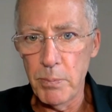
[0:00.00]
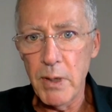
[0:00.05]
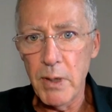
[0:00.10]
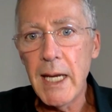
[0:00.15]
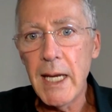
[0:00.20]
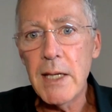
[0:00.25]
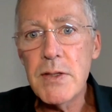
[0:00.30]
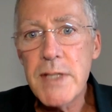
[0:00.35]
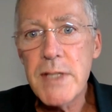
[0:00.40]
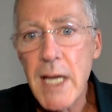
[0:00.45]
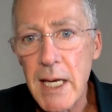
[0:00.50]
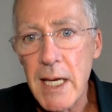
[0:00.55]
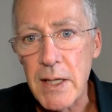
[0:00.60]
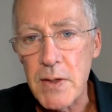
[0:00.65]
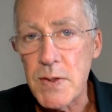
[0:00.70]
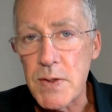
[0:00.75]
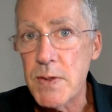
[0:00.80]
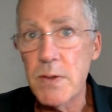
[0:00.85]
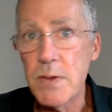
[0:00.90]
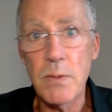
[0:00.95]
Playing
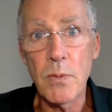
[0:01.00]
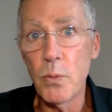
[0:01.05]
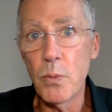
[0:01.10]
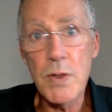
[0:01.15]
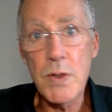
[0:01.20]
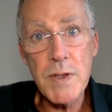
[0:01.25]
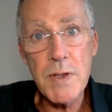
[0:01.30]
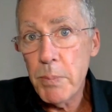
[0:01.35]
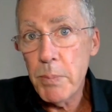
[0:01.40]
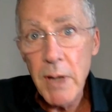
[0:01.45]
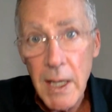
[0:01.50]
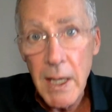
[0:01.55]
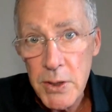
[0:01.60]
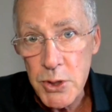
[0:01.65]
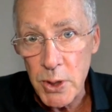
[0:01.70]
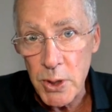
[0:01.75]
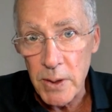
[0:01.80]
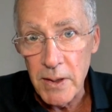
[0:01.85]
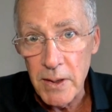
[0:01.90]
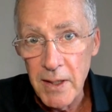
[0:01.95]
tennis was a
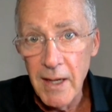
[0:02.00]
pleasure.